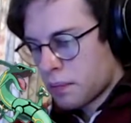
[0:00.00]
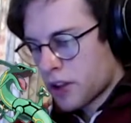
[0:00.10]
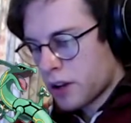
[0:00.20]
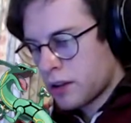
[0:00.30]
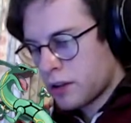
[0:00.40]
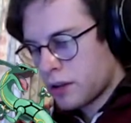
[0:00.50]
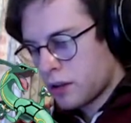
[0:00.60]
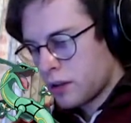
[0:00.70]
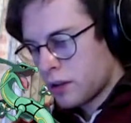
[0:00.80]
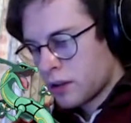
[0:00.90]
And I
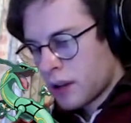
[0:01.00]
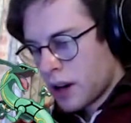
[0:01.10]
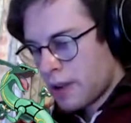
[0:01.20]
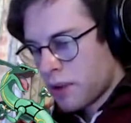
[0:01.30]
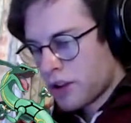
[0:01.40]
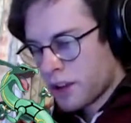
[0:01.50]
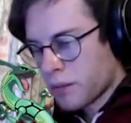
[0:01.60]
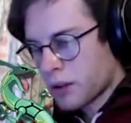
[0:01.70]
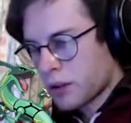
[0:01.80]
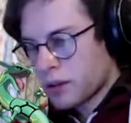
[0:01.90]
realized, you know
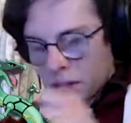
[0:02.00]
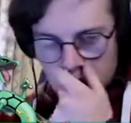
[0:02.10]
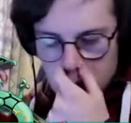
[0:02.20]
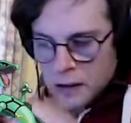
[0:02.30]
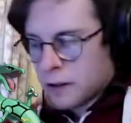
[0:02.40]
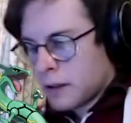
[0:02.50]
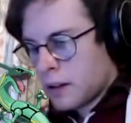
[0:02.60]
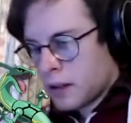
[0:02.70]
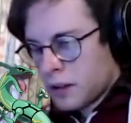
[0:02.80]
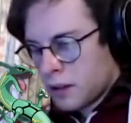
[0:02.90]
what, let's just go for this
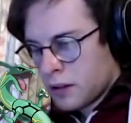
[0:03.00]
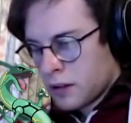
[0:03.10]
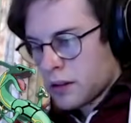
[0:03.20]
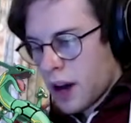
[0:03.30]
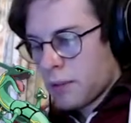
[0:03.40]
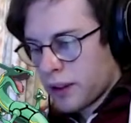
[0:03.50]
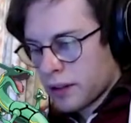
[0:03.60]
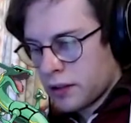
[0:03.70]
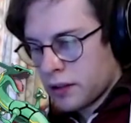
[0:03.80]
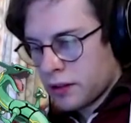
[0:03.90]
Moonblast. It's probably gonna
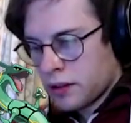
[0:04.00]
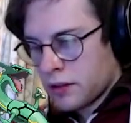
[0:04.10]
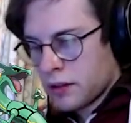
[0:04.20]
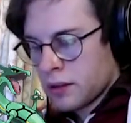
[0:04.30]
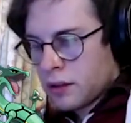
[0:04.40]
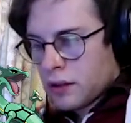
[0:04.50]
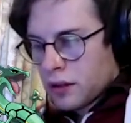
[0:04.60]
kill, and it didn't.